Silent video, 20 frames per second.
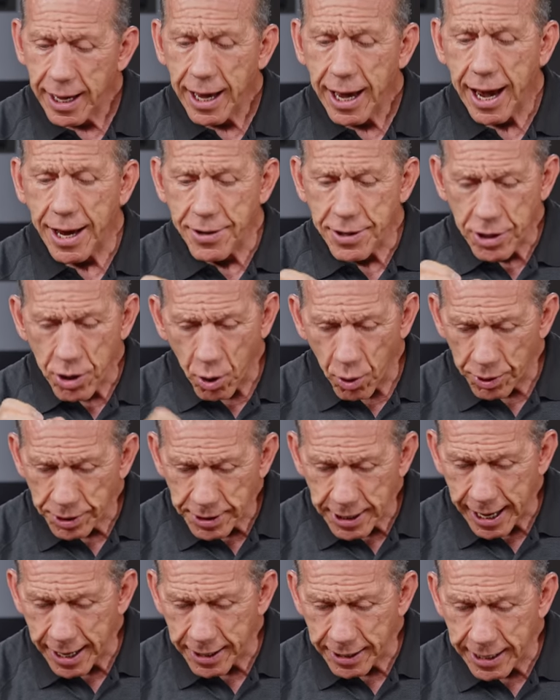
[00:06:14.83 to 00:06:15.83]
and you hold it
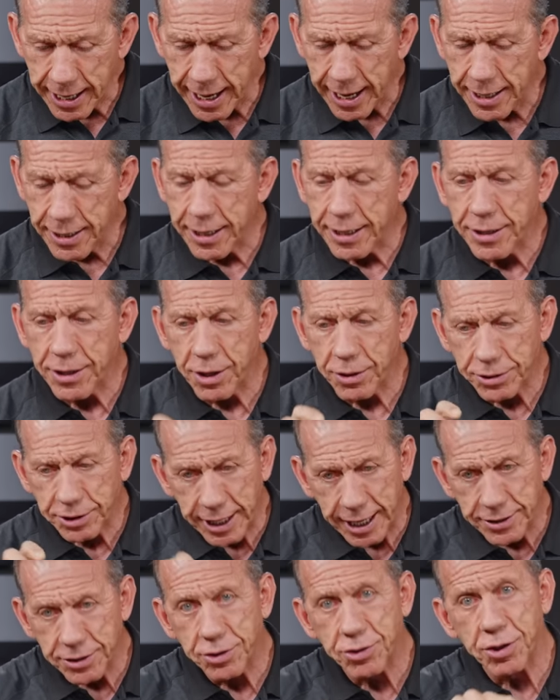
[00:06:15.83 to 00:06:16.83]
down again and it'll
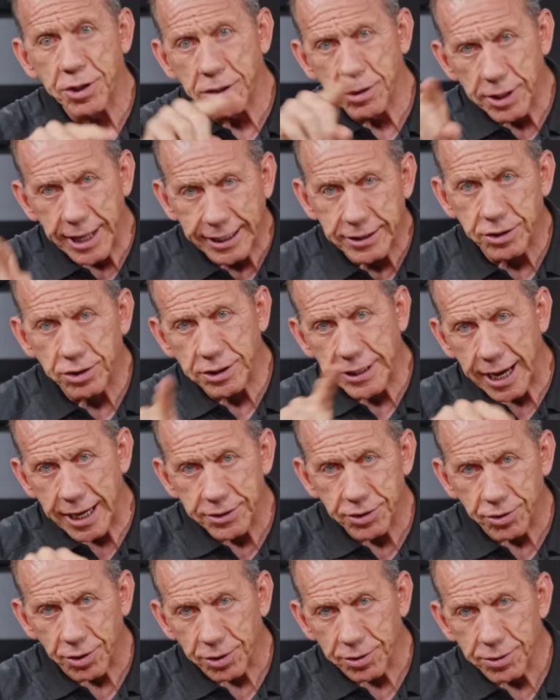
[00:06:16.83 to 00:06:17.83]
change it to the next
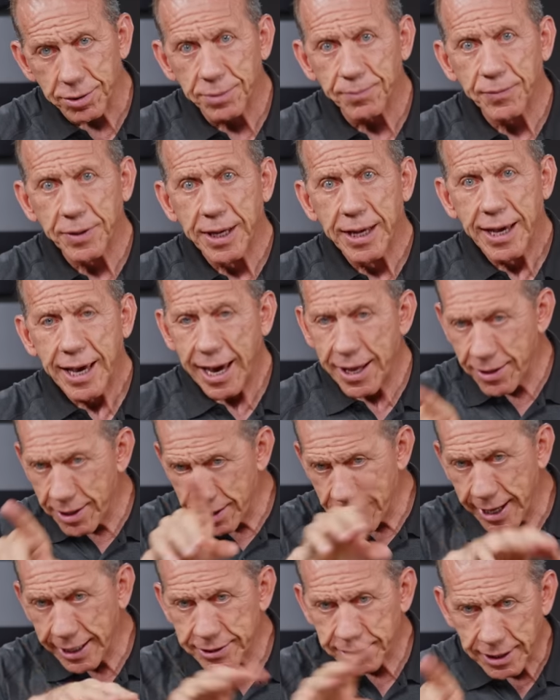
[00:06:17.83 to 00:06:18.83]
size circle and the
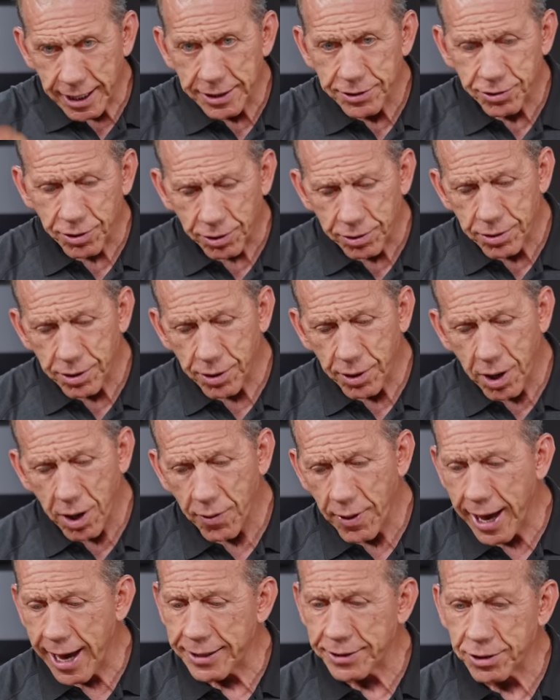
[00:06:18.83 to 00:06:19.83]
next size circle and all
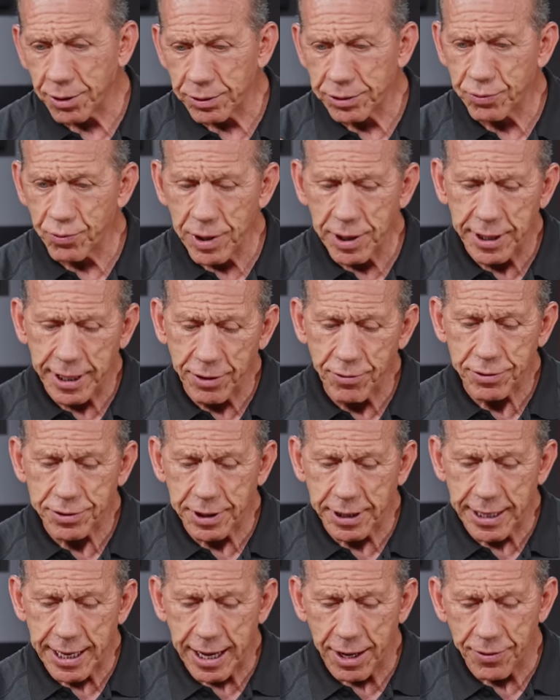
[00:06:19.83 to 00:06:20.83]
that. So it's really
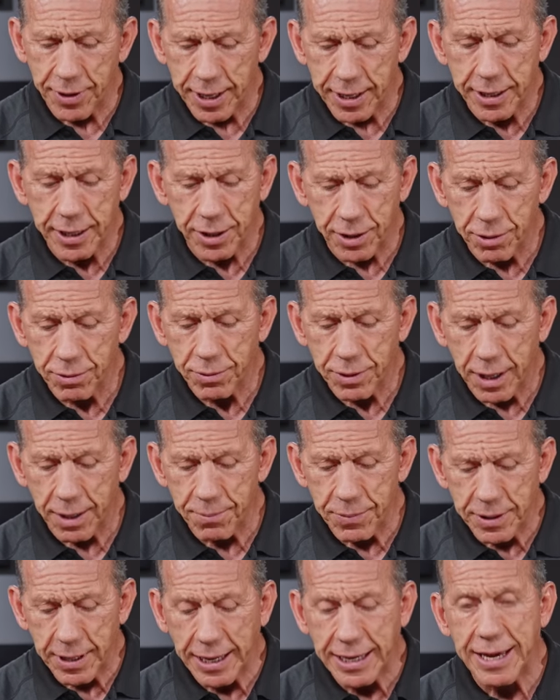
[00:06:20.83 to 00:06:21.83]
interesting how they, you know, mean,
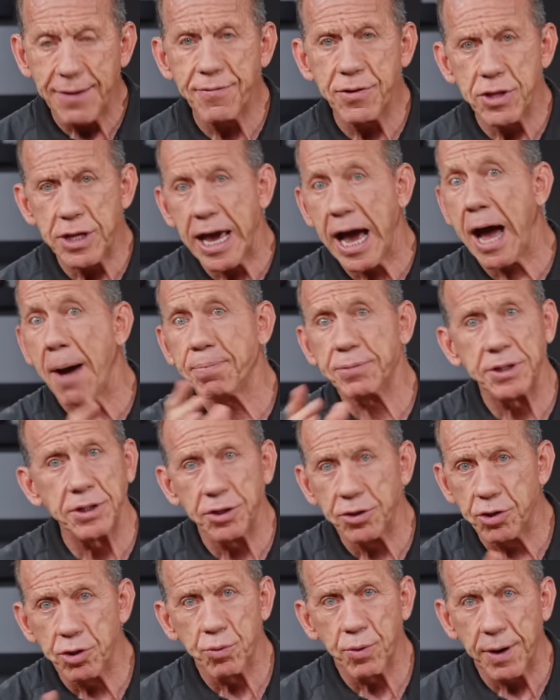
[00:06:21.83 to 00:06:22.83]
um, they give you the option
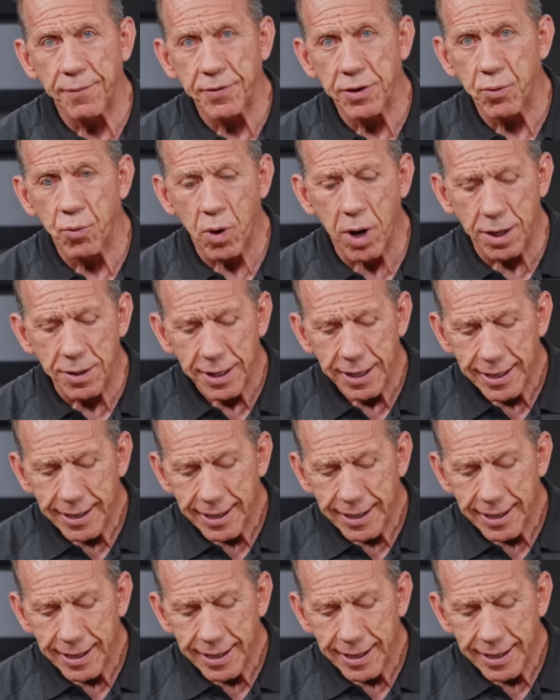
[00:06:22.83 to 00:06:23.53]
to do whatever you want,